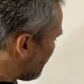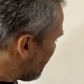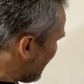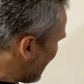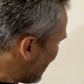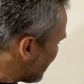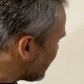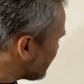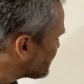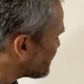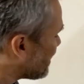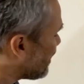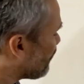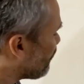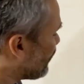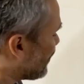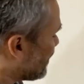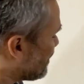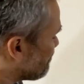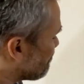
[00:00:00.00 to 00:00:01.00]
anytime
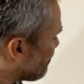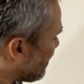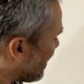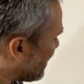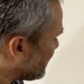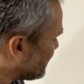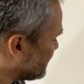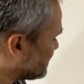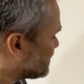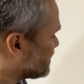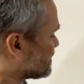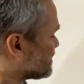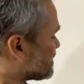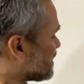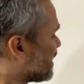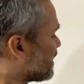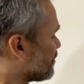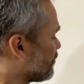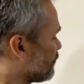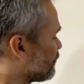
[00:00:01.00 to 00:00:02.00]
we invite
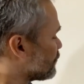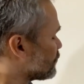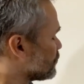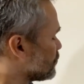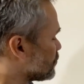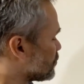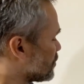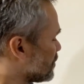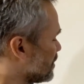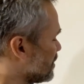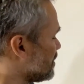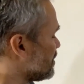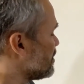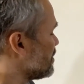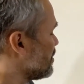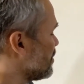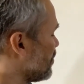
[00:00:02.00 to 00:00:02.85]
sine of 2t,